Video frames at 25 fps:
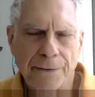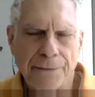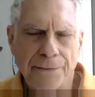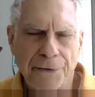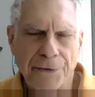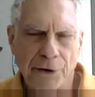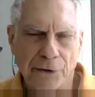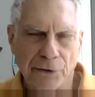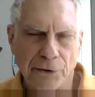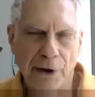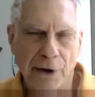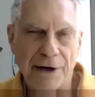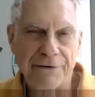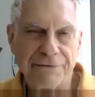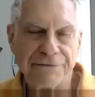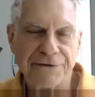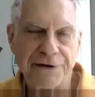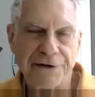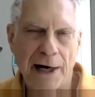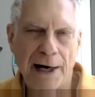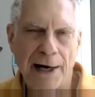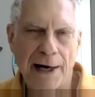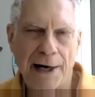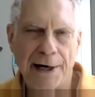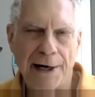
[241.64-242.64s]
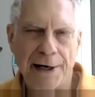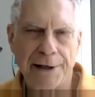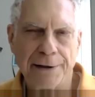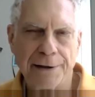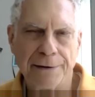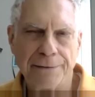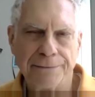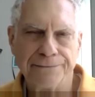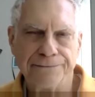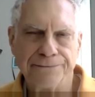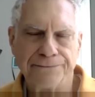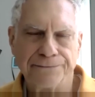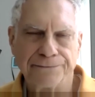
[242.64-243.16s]
The left eye,
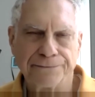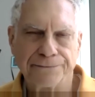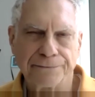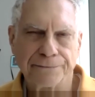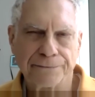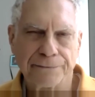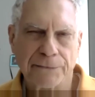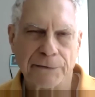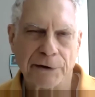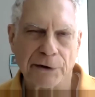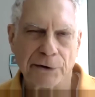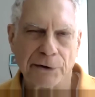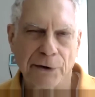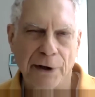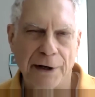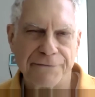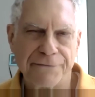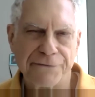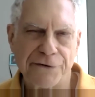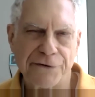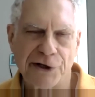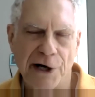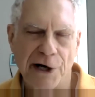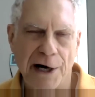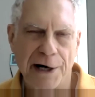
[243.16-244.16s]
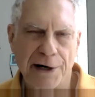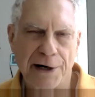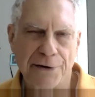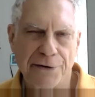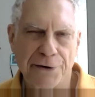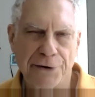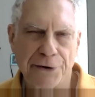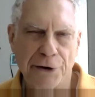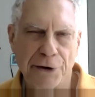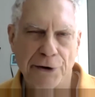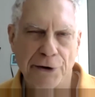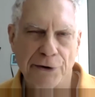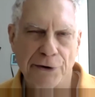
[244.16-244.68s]
left side of
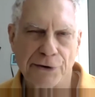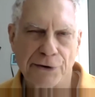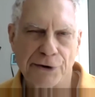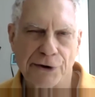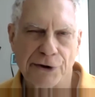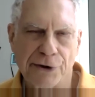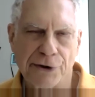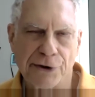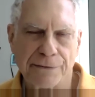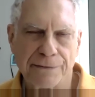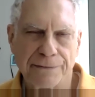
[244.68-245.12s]
the nose,